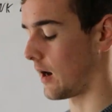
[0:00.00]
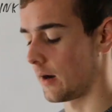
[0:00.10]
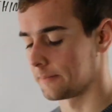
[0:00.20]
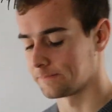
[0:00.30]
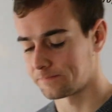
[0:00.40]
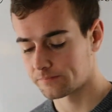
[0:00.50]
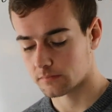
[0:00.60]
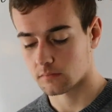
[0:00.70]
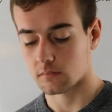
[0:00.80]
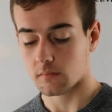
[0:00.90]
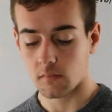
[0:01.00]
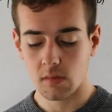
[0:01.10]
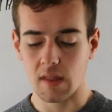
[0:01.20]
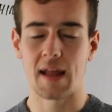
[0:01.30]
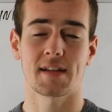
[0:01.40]
Um,
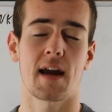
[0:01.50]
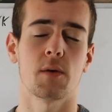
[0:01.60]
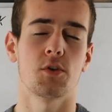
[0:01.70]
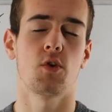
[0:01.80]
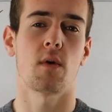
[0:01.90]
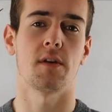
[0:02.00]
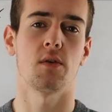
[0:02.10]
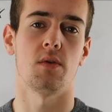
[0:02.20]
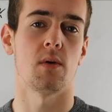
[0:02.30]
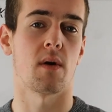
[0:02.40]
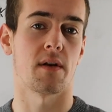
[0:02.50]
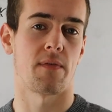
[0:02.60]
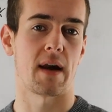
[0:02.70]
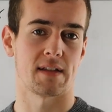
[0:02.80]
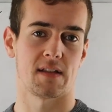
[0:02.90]
that's kind of what you want to do. You want
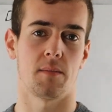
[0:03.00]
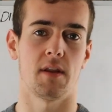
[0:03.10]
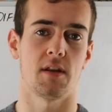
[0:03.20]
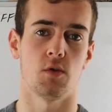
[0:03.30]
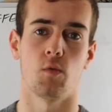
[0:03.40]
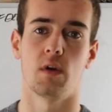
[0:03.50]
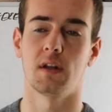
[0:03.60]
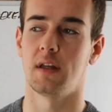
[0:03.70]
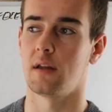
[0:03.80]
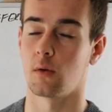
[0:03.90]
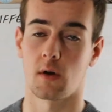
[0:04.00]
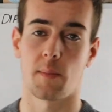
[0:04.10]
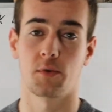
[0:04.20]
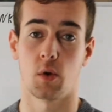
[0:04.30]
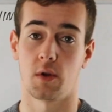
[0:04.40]
to find somebody that you really look
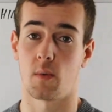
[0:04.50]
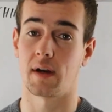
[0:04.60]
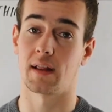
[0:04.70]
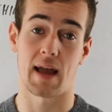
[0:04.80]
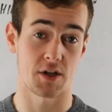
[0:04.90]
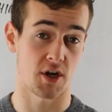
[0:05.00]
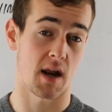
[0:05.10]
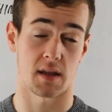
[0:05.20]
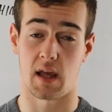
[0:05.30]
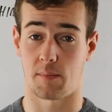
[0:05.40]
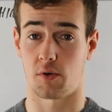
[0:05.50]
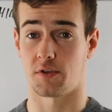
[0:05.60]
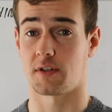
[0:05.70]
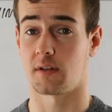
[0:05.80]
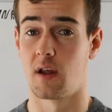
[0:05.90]
up to and you want to latch on to that
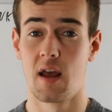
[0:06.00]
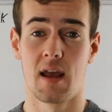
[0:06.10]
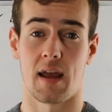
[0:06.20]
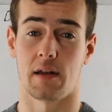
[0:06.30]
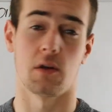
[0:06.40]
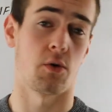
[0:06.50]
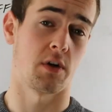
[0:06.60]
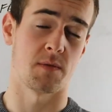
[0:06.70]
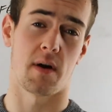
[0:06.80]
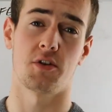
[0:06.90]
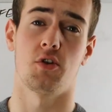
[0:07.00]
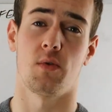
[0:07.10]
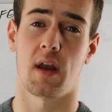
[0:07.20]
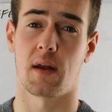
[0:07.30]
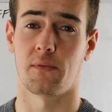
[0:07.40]
person and learn as much as
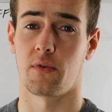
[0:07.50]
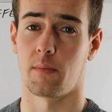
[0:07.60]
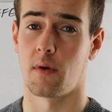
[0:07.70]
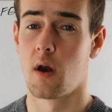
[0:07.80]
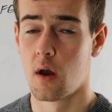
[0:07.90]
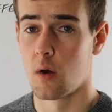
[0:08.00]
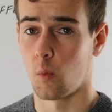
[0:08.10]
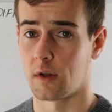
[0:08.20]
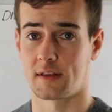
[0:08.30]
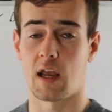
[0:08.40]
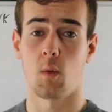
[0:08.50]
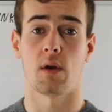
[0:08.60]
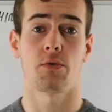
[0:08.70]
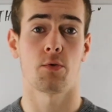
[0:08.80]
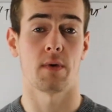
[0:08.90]
you can from what they
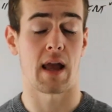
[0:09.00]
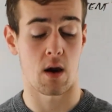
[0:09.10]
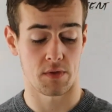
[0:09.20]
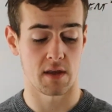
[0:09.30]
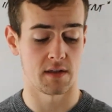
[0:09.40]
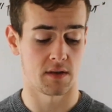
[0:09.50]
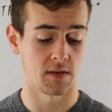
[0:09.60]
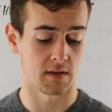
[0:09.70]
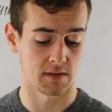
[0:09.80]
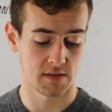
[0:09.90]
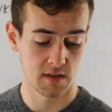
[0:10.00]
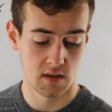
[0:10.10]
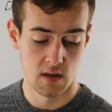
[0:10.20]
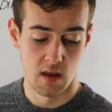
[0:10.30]
went through and how they did things.